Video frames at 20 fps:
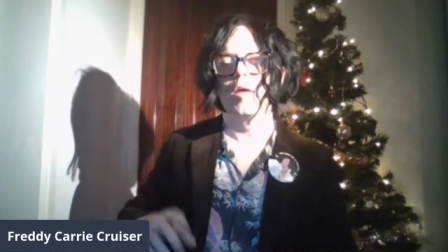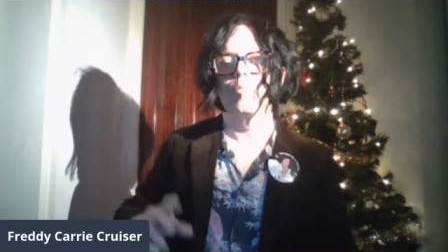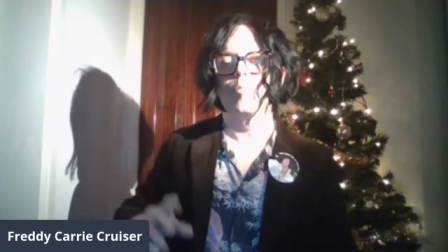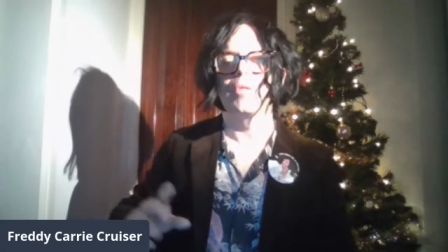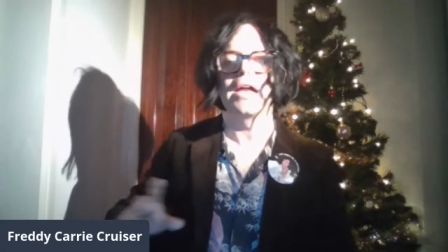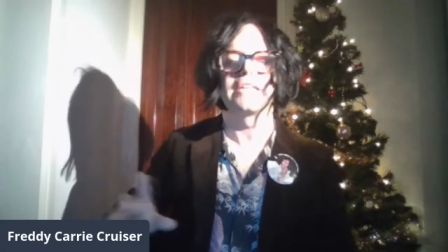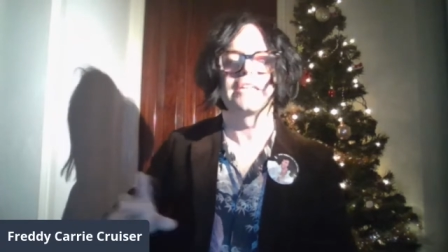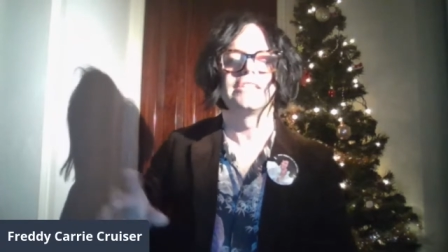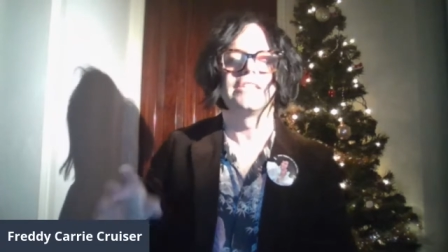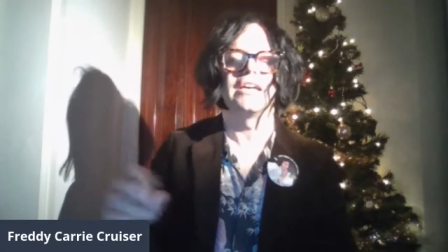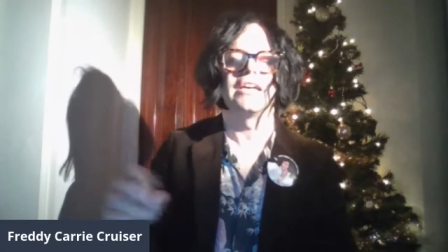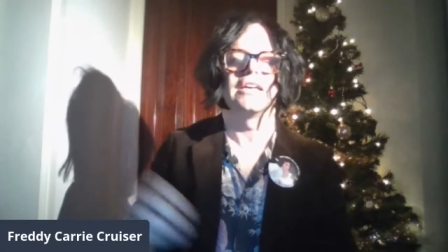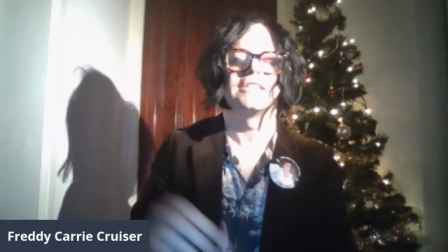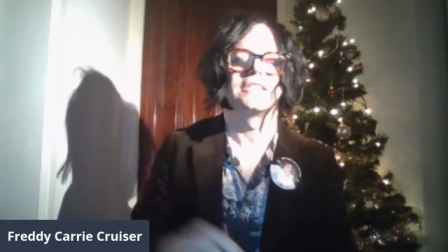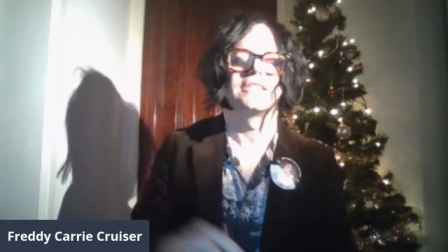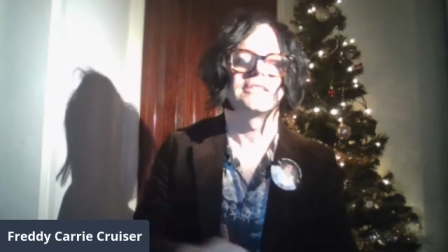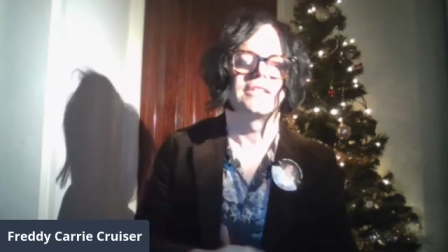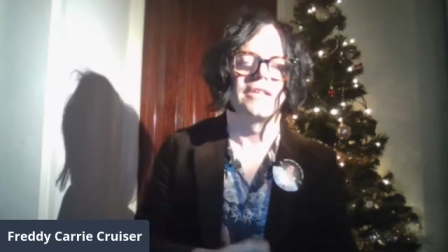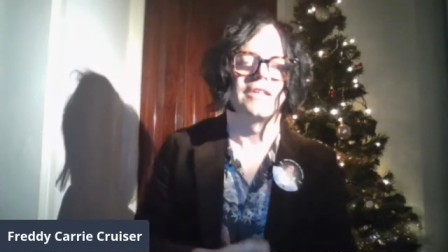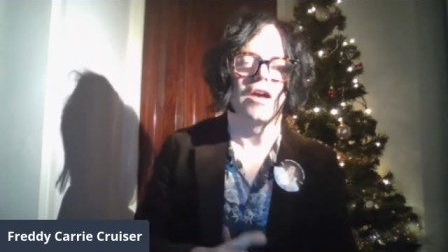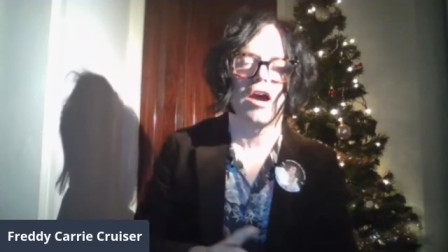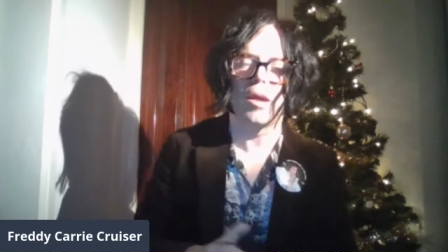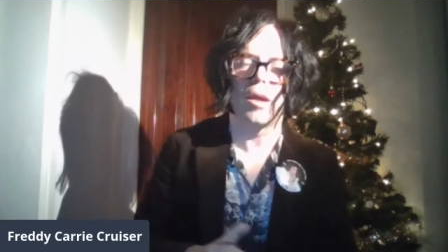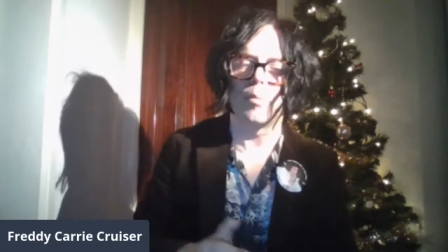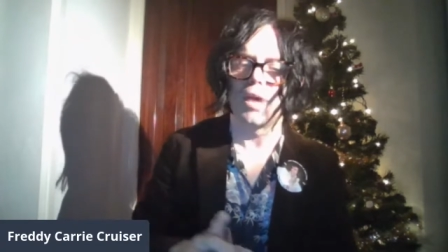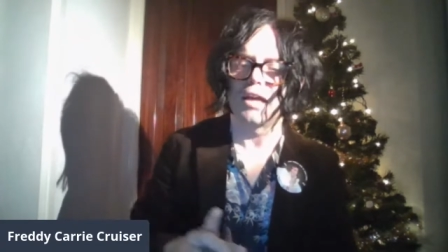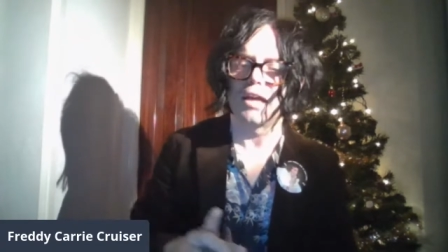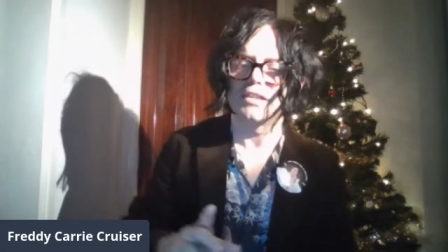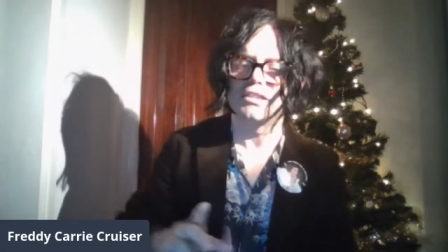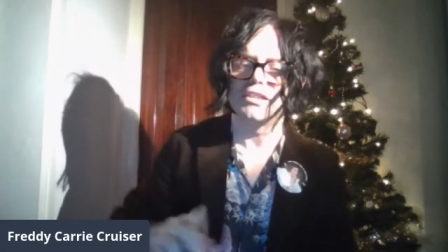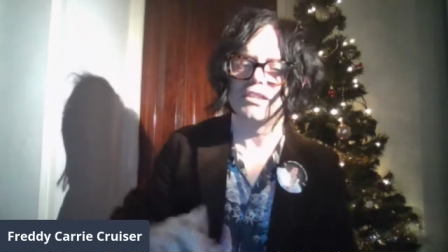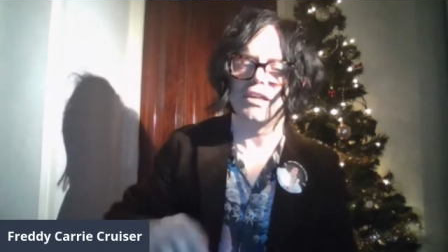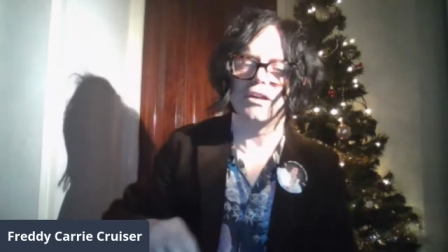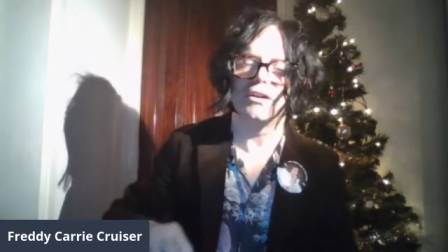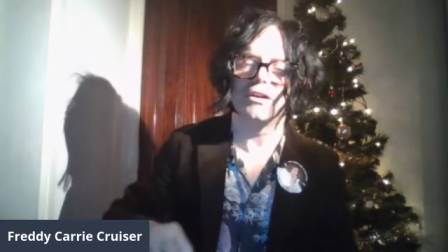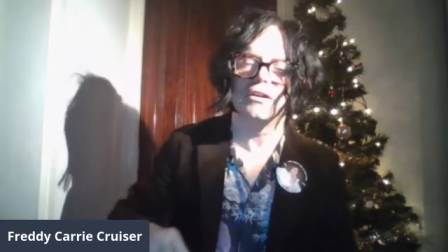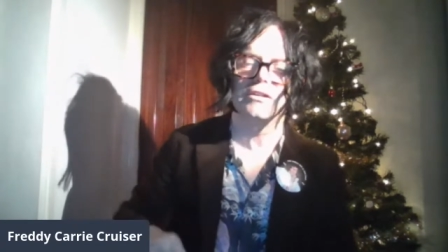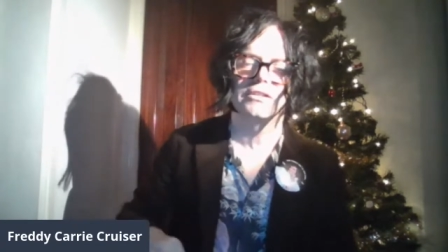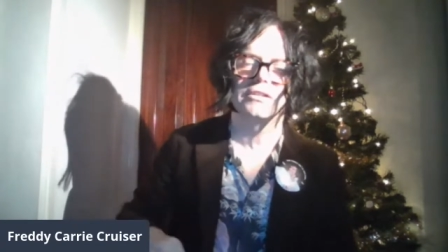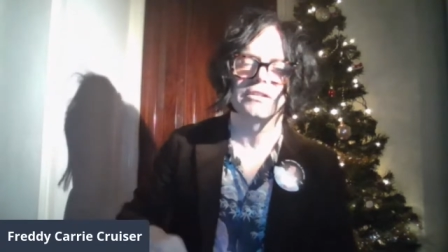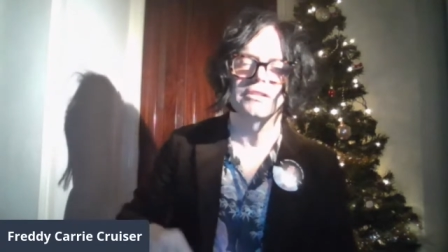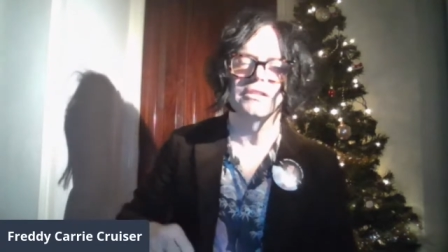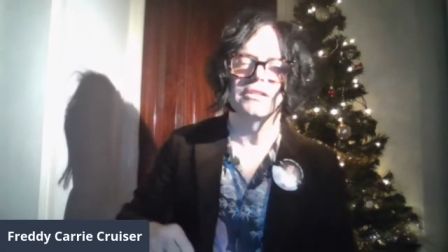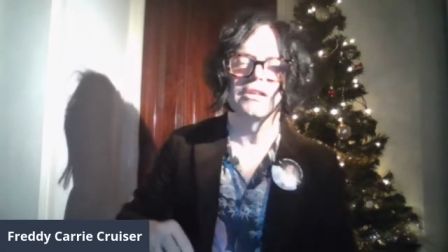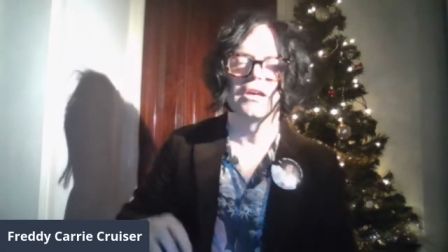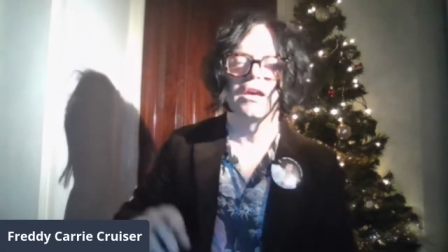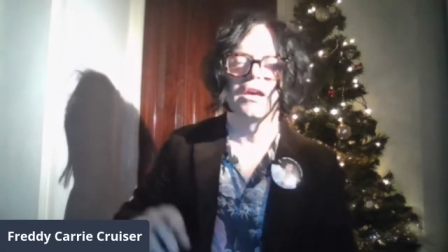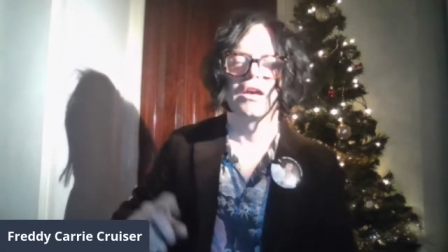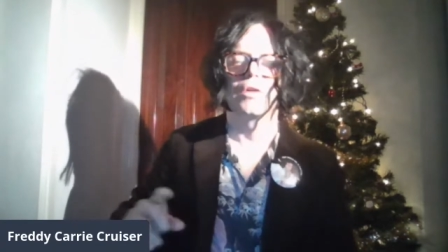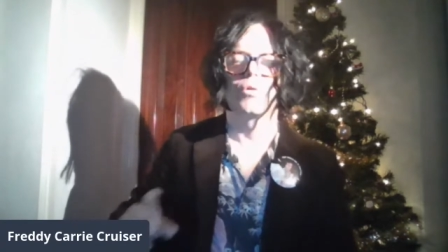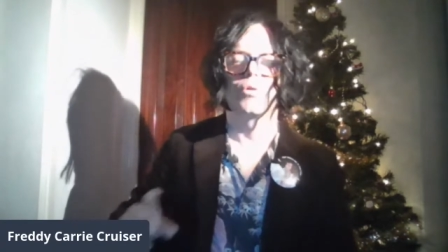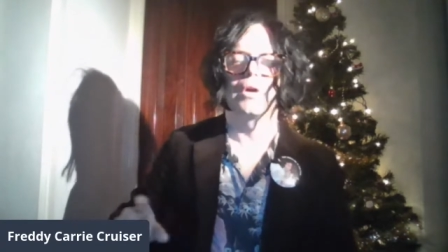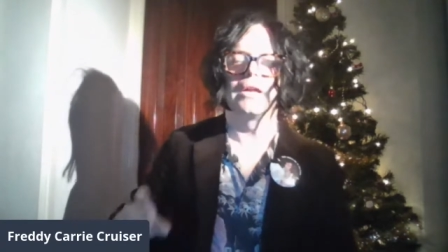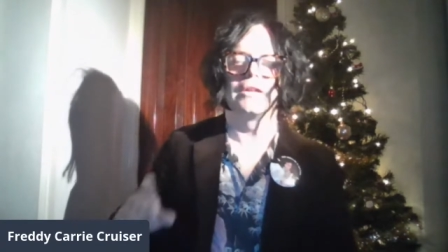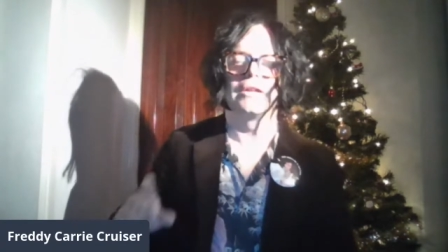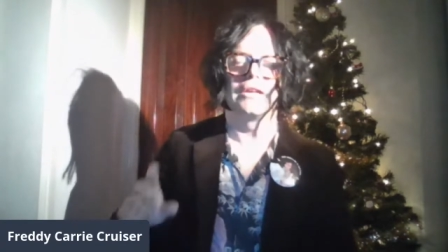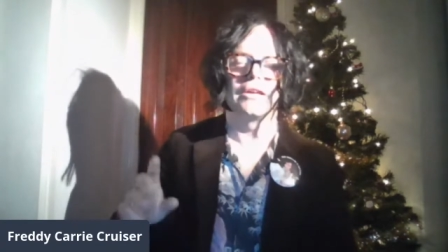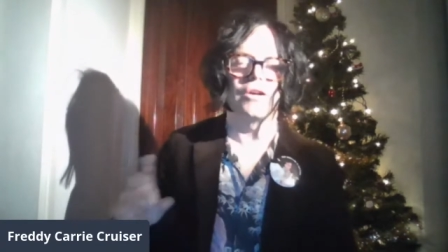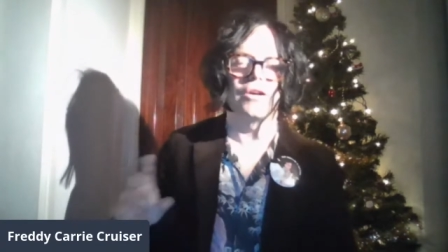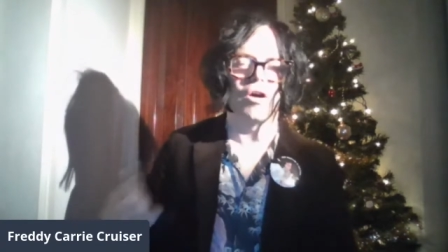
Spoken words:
black chests and high-backed chairs, quaintly